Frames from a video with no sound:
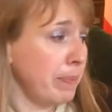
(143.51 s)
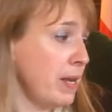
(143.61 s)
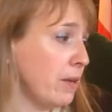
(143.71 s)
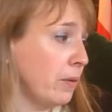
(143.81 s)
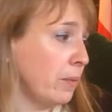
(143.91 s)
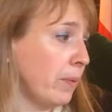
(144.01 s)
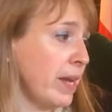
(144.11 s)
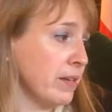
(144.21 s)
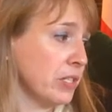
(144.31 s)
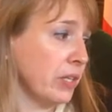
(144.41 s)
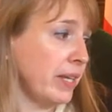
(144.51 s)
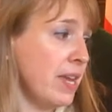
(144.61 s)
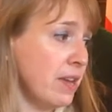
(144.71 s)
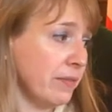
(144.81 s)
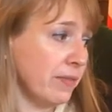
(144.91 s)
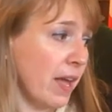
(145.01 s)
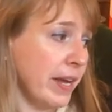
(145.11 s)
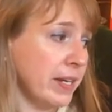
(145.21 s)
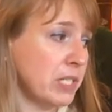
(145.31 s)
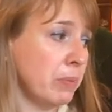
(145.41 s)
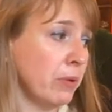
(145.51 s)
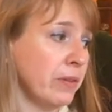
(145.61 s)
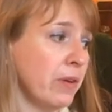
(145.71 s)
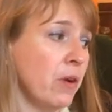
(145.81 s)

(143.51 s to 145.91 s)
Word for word: Pete couldn't wait until he could fly and explore their